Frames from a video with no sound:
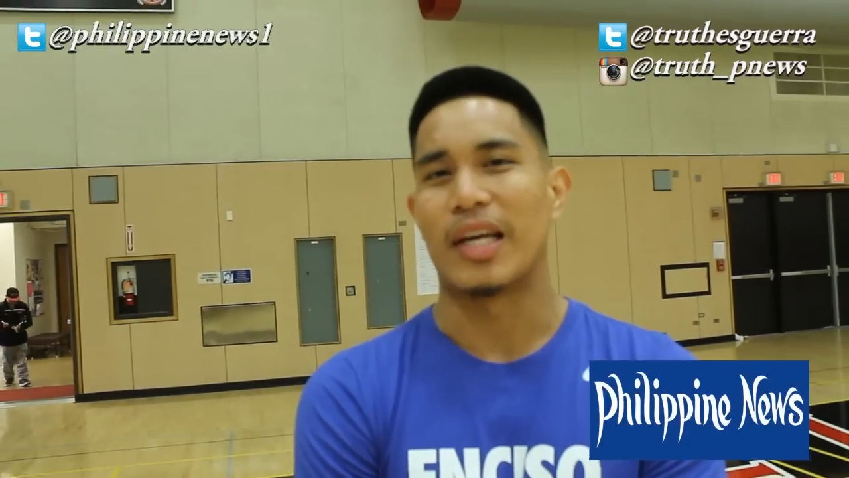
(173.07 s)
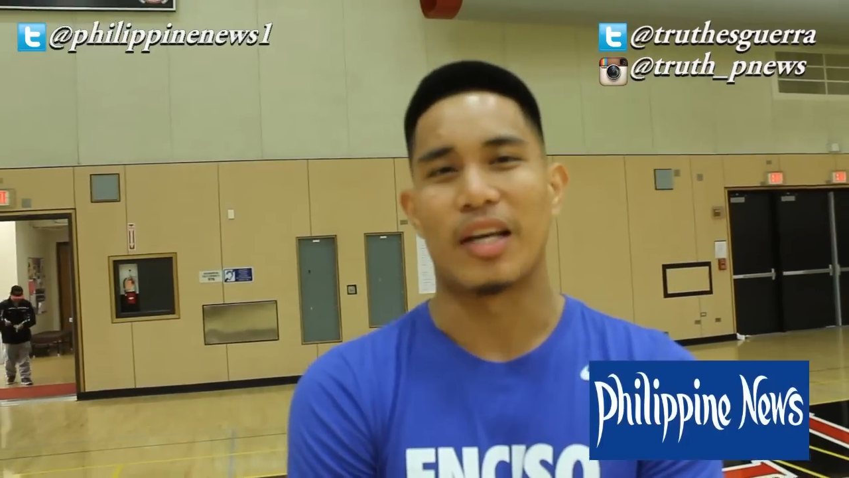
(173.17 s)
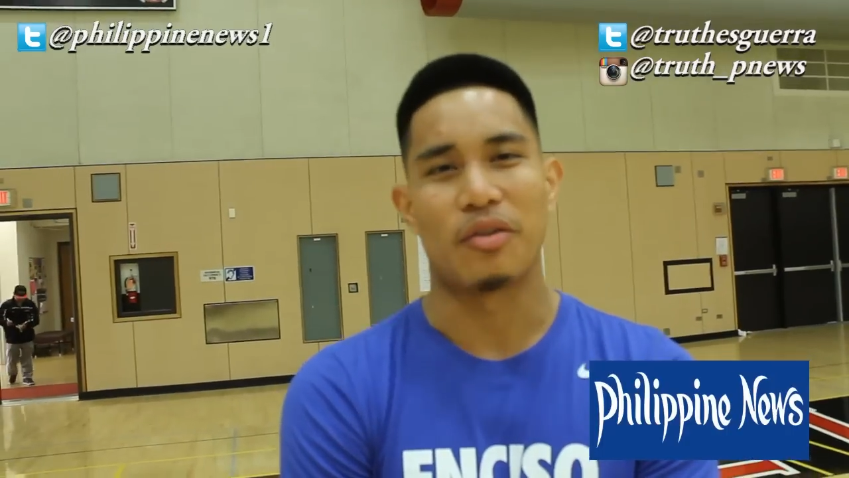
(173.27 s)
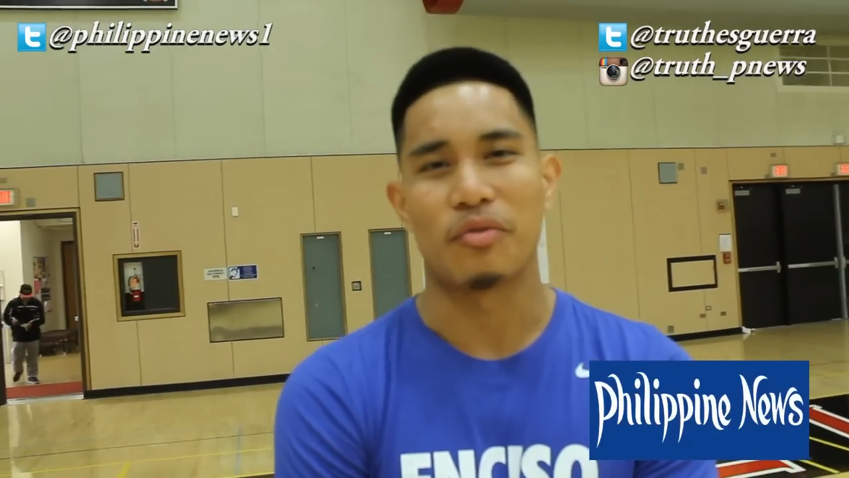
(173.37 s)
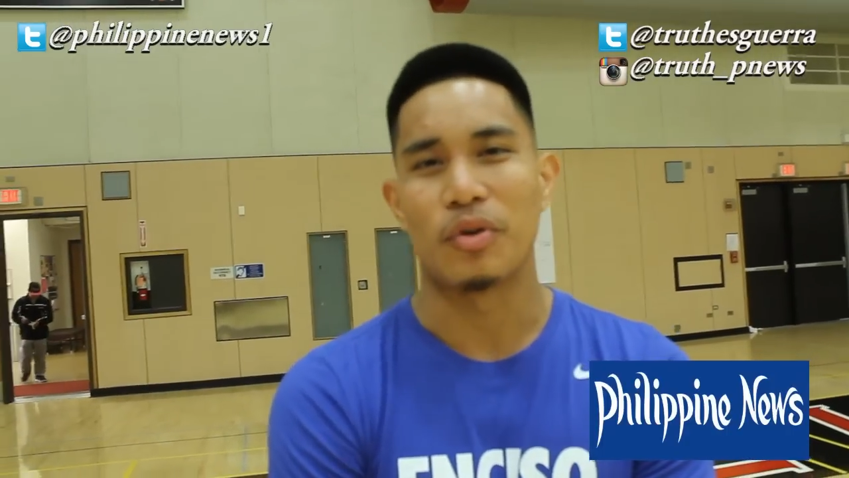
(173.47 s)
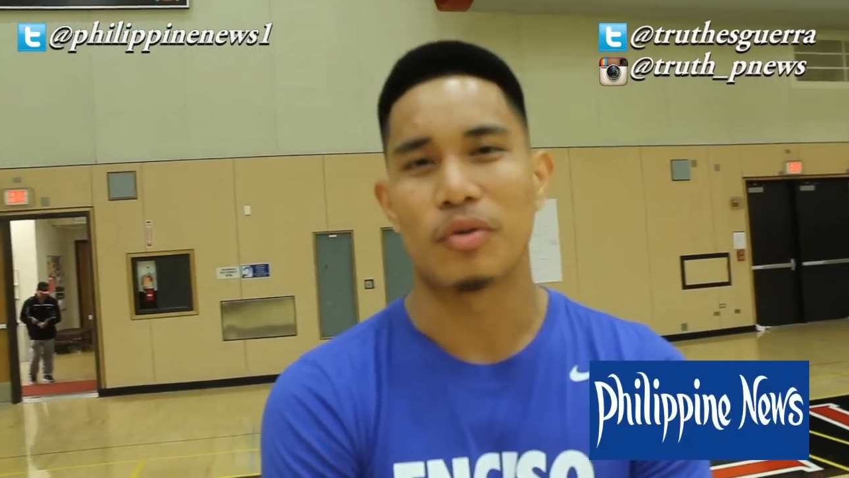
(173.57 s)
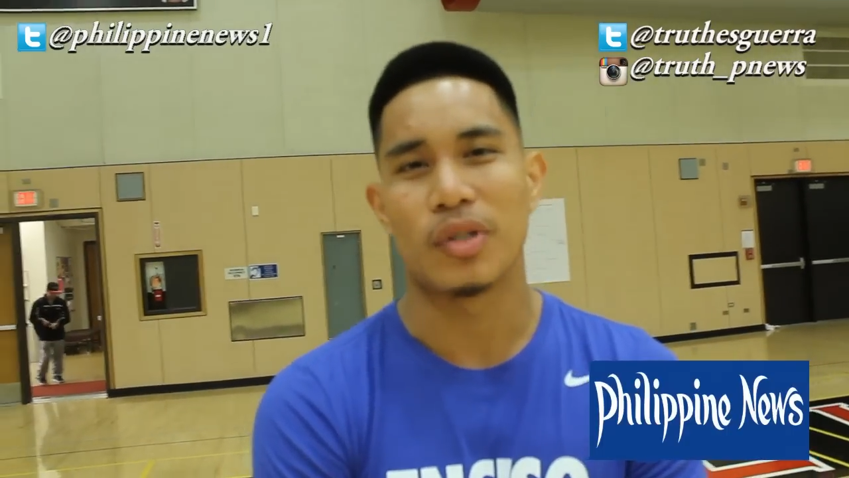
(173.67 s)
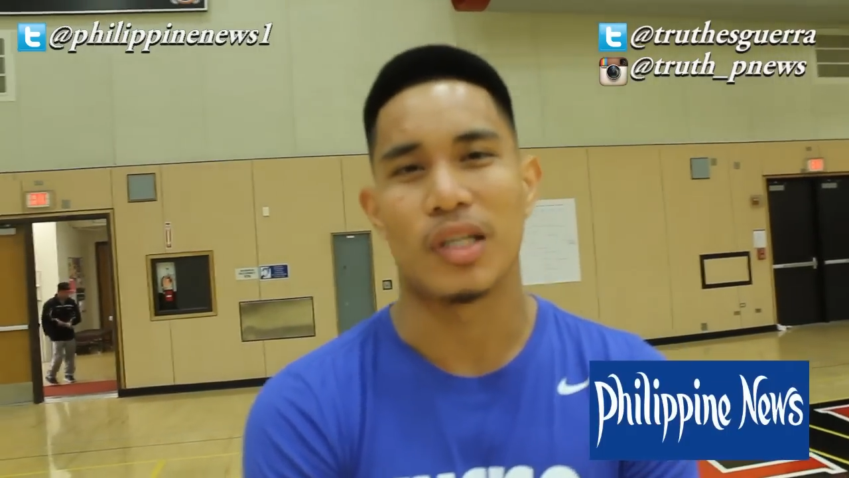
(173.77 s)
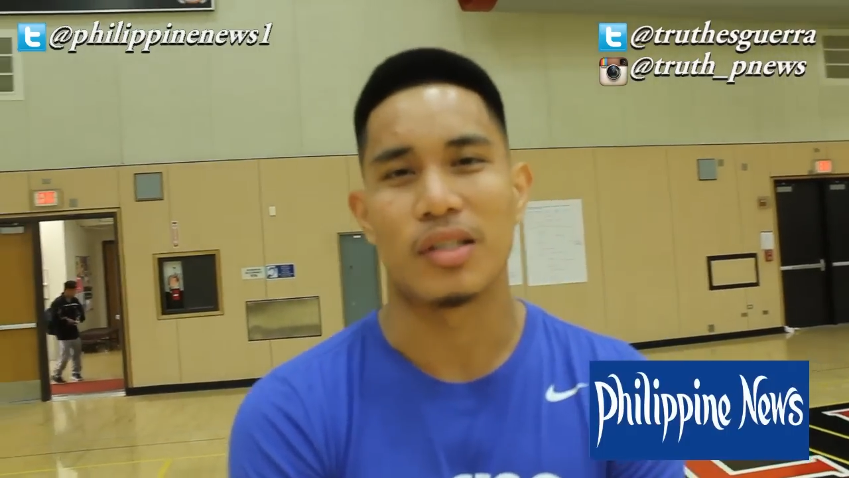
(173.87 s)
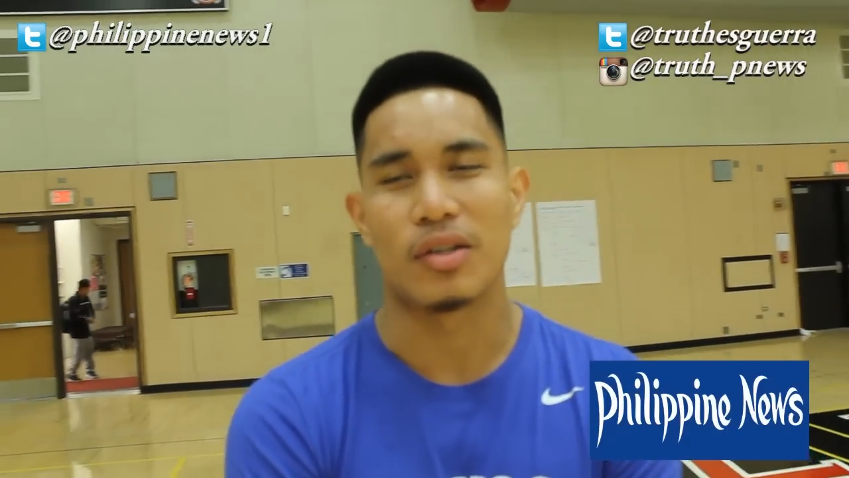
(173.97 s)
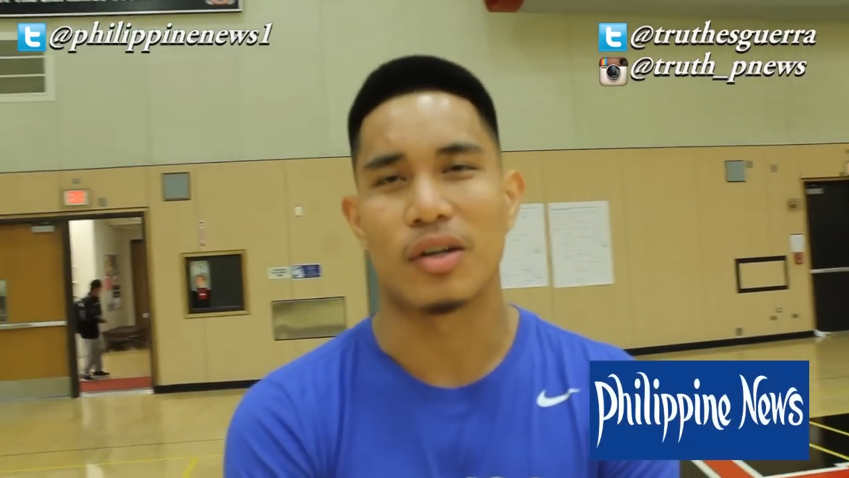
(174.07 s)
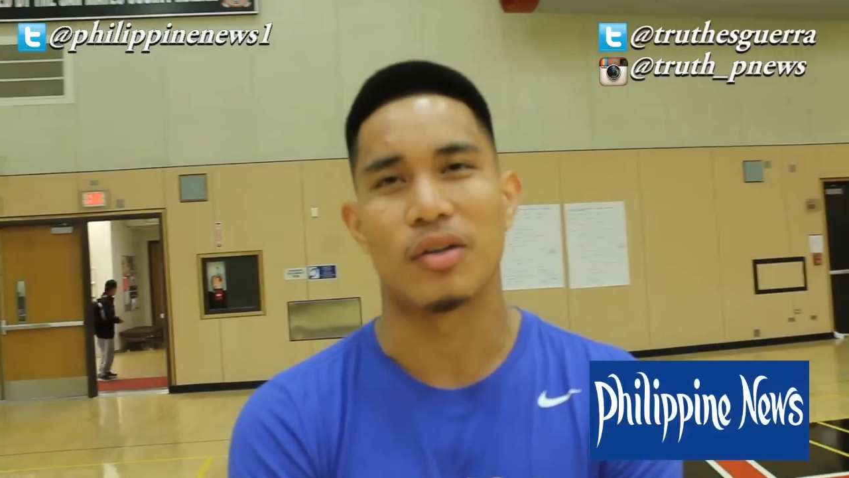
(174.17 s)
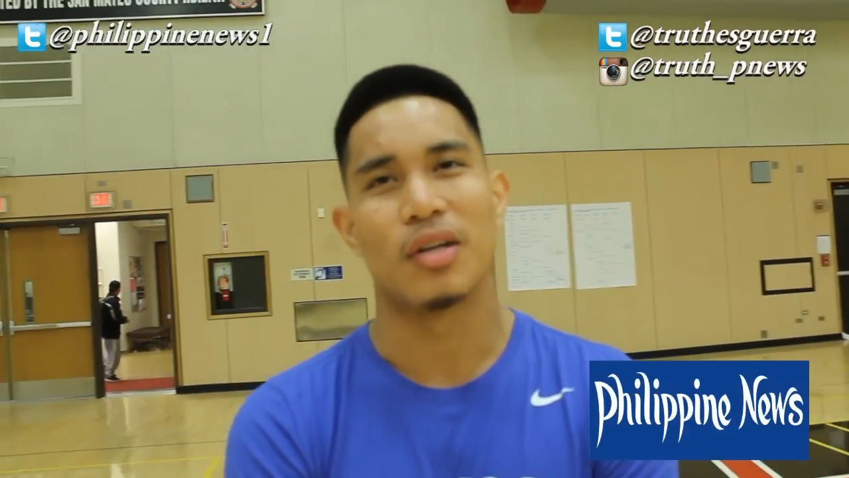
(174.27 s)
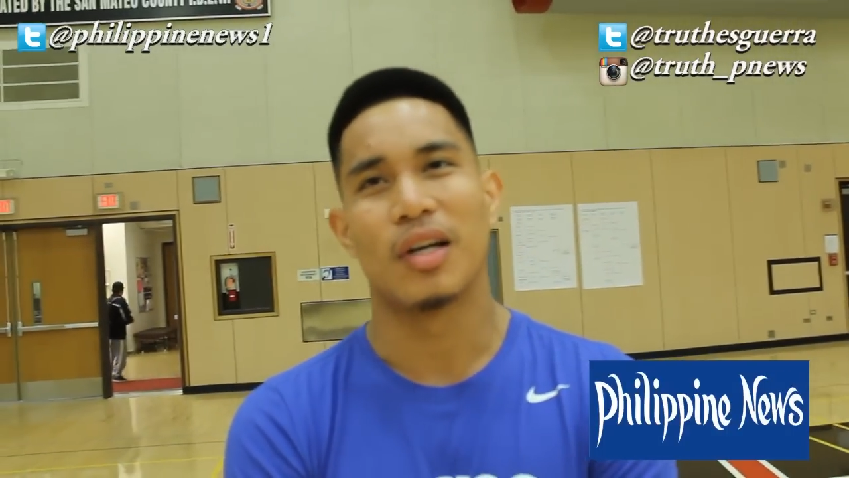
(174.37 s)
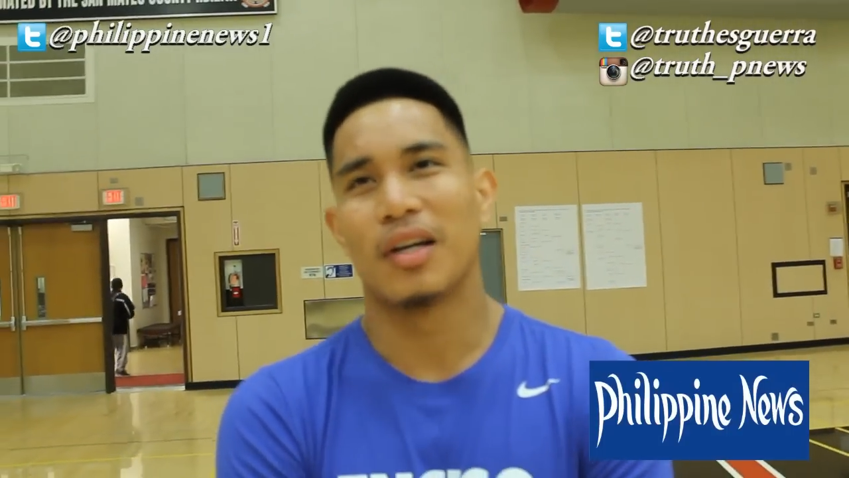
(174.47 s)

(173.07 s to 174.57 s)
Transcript: get interviewed because, you know,